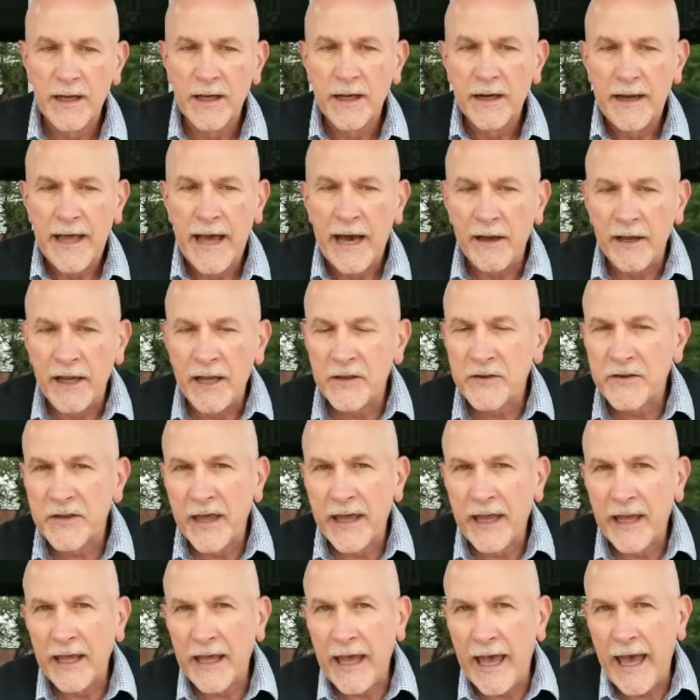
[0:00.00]
Now, it's
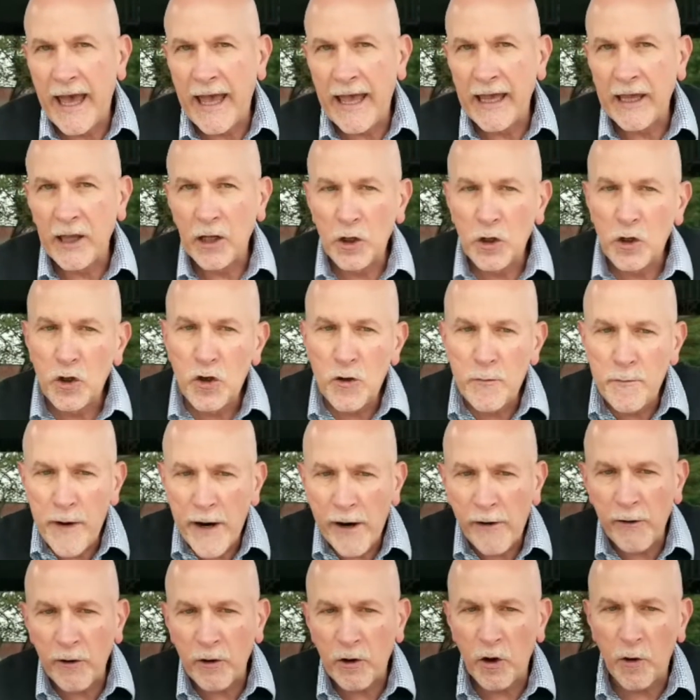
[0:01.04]
a
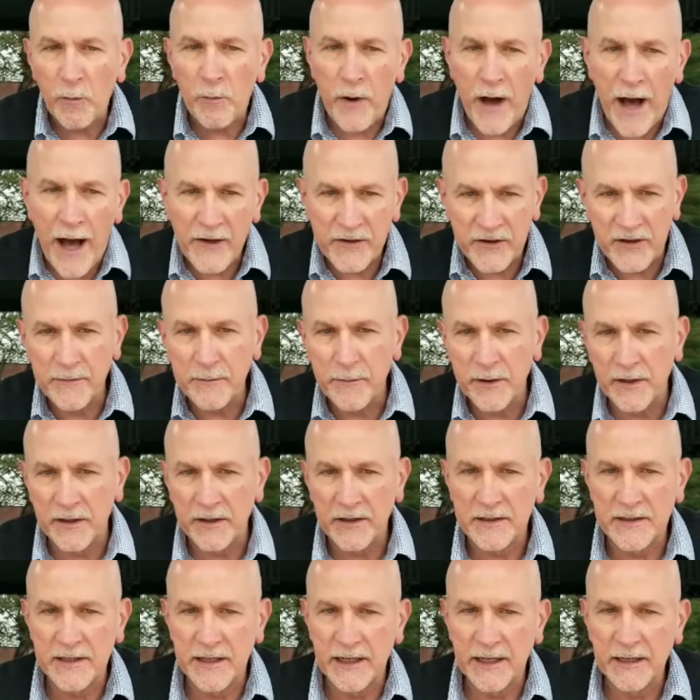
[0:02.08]
numerical
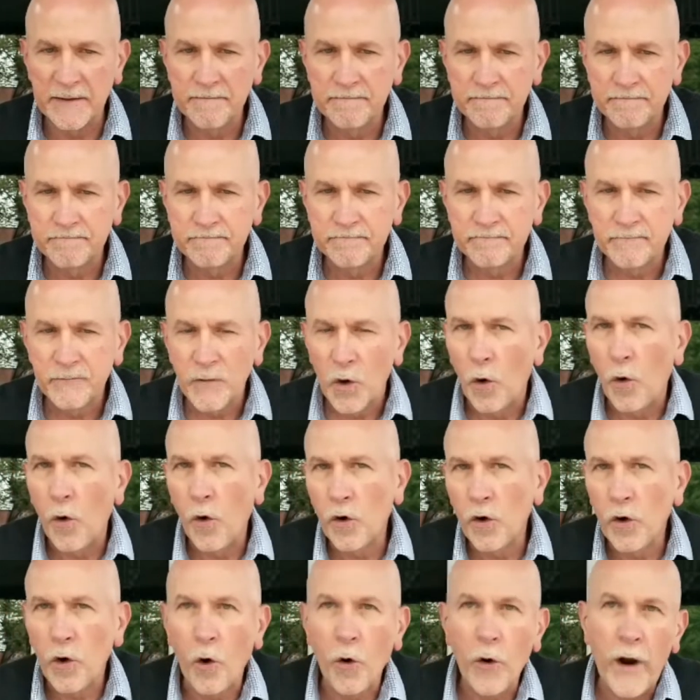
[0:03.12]
possibility,
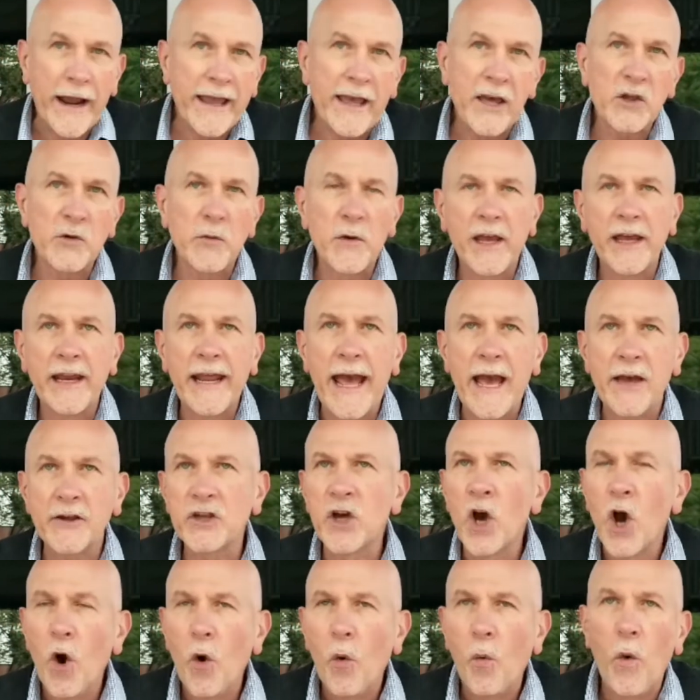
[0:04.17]
or I guess we could ask,
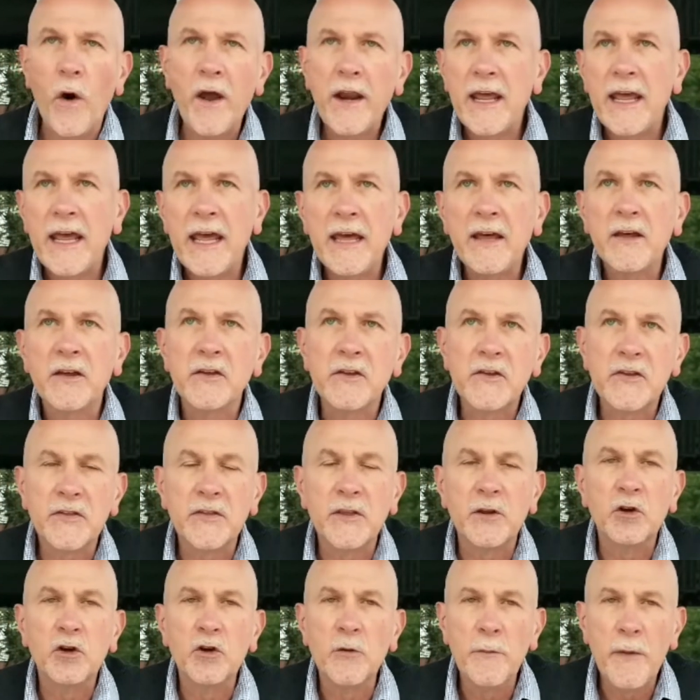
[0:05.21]
what is
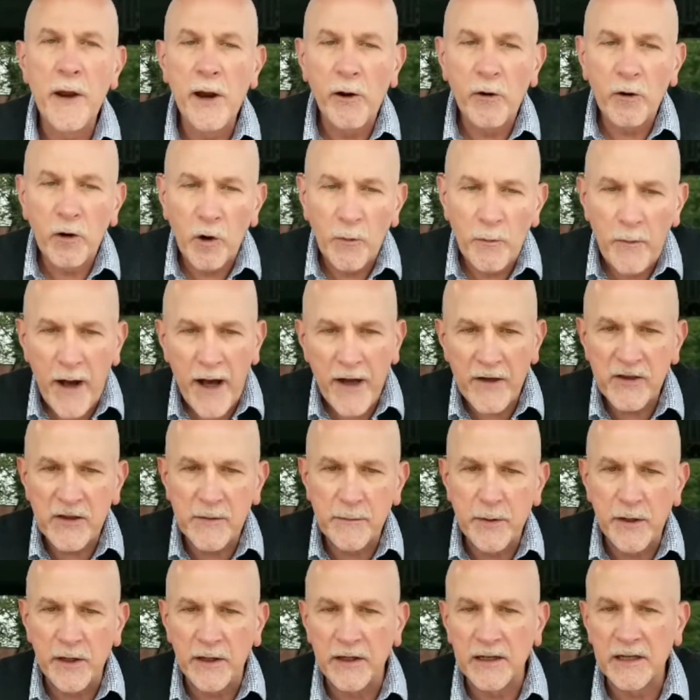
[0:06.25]
the numerical
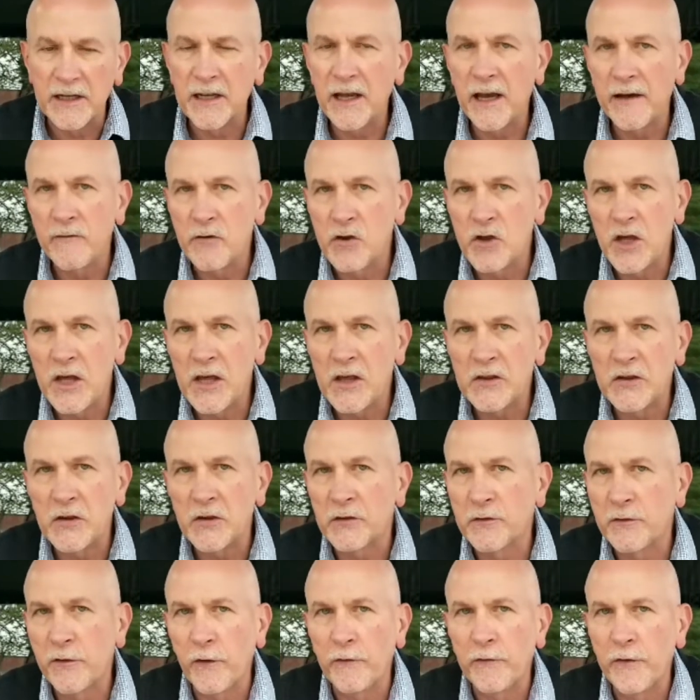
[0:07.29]
possibility of
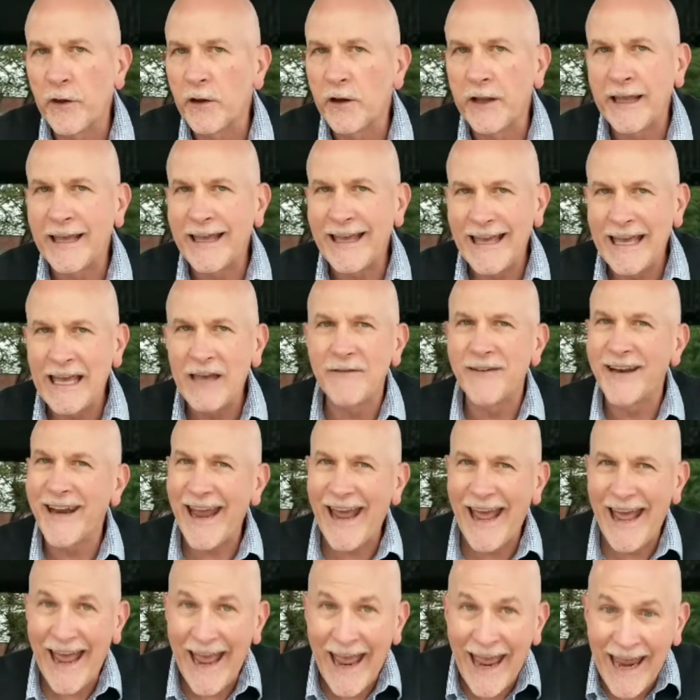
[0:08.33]
Jesus fulfilling even
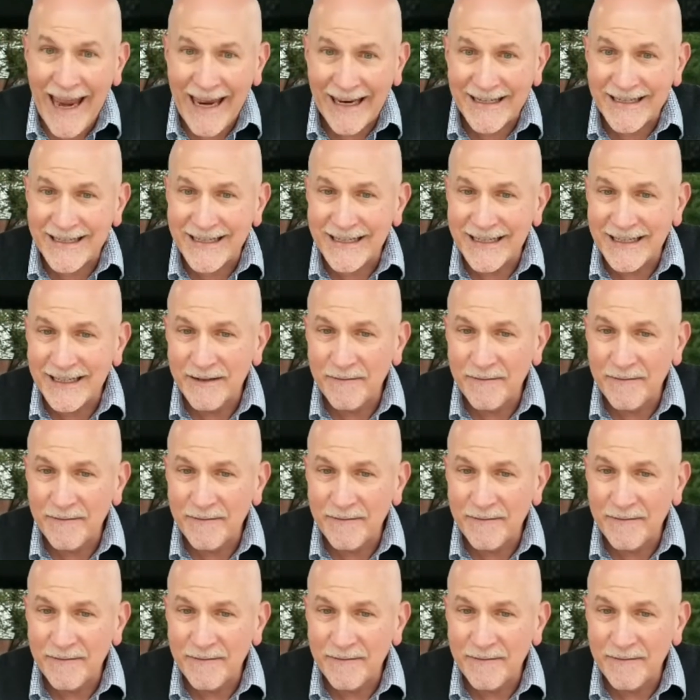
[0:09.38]
8